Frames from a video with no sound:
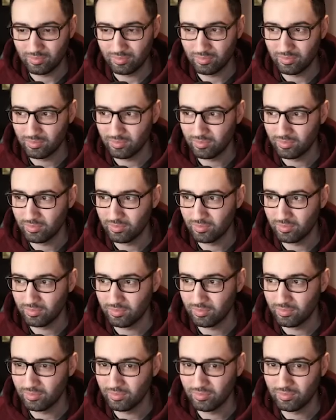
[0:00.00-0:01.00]

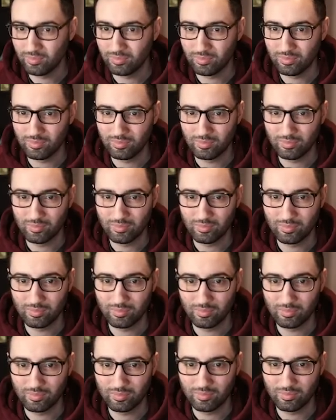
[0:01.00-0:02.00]

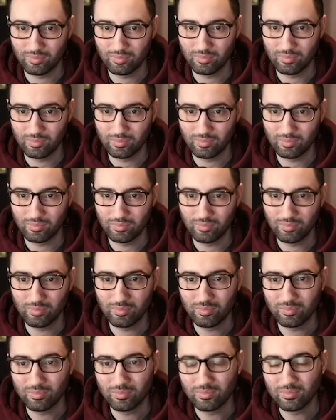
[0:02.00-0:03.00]

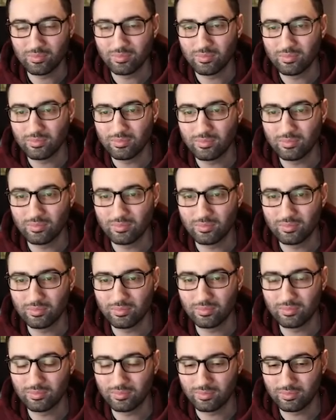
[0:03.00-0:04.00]

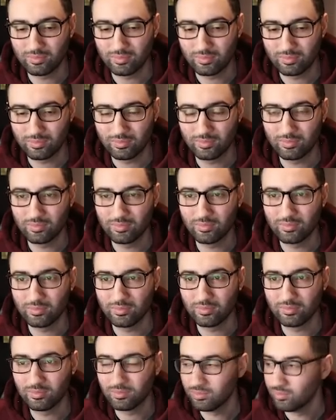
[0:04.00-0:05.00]

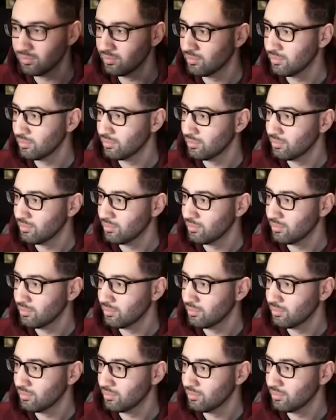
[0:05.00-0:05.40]
[no speech]